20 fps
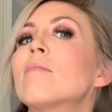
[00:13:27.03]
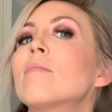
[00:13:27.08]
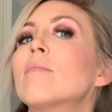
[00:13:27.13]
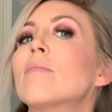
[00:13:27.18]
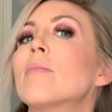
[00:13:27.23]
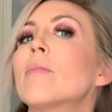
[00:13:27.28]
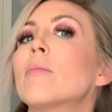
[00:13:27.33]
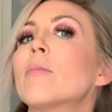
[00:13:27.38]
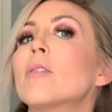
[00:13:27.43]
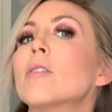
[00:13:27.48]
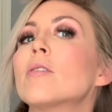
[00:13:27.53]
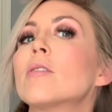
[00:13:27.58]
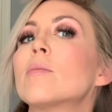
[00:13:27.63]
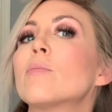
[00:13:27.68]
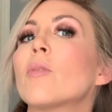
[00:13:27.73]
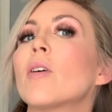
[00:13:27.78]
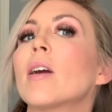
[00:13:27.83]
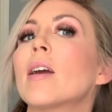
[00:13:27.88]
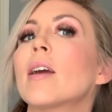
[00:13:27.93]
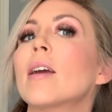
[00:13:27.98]
I'm gonna
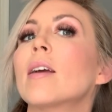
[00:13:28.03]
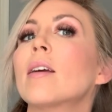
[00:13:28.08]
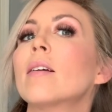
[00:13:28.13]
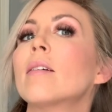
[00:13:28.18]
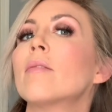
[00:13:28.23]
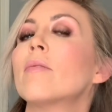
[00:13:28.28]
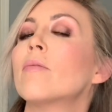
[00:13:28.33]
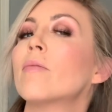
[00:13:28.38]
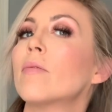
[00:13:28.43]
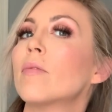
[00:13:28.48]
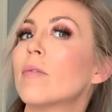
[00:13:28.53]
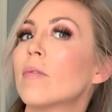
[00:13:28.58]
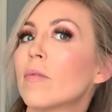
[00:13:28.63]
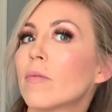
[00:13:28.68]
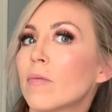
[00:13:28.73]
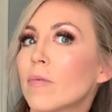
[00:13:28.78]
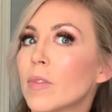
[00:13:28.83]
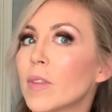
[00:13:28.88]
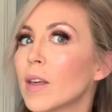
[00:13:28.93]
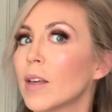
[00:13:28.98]
spray
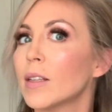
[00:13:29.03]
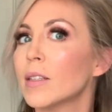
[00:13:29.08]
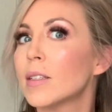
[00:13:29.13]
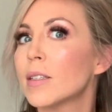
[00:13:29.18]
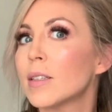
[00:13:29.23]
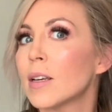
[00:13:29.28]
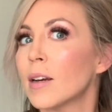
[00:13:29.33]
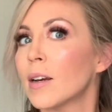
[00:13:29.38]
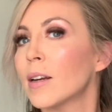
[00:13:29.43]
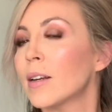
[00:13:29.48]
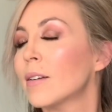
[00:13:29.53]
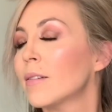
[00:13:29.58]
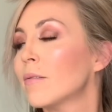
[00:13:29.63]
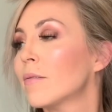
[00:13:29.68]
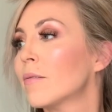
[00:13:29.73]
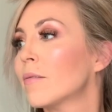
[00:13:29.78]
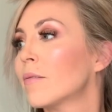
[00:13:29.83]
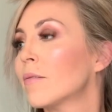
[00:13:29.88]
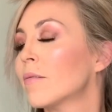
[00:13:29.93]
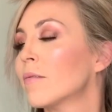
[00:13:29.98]
the inside
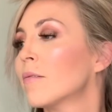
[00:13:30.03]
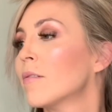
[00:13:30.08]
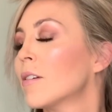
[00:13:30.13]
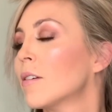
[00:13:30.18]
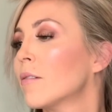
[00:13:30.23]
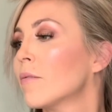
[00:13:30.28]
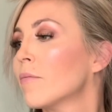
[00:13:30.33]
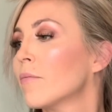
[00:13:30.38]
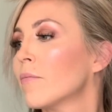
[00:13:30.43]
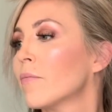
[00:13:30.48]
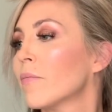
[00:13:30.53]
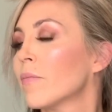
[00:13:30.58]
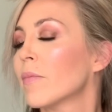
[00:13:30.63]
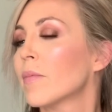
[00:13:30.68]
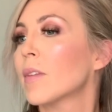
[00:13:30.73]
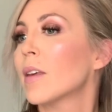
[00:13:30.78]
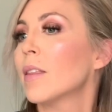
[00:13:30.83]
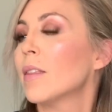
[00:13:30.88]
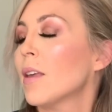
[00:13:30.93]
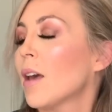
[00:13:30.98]

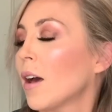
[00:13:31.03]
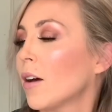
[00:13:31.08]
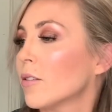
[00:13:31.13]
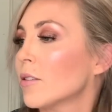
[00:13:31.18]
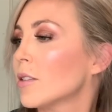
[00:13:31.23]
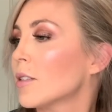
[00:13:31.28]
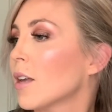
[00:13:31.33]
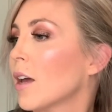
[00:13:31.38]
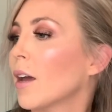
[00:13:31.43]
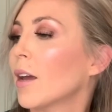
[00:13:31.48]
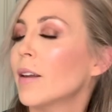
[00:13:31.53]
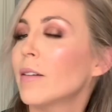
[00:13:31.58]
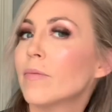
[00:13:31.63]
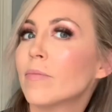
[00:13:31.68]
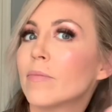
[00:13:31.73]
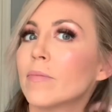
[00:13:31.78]
and the outside.